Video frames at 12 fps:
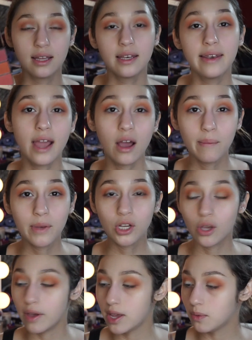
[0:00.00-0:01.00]
Now I'm going to
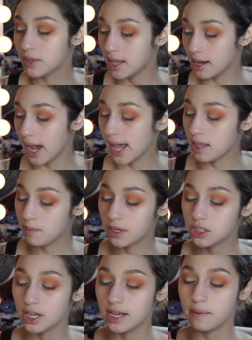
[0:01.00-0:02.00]
go in with that Hiiii
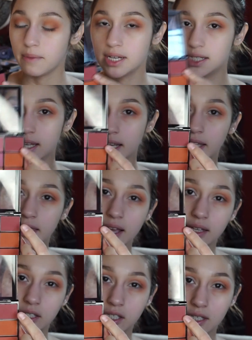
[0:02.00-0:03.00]
brush, and I'm going to take
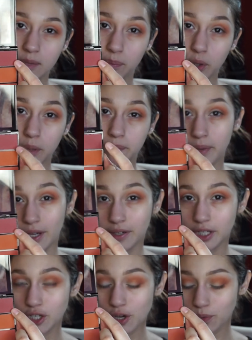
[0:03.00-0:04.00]
that deeper
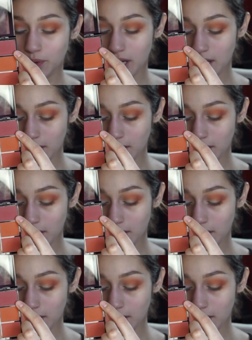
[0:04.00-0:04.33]
berry tone right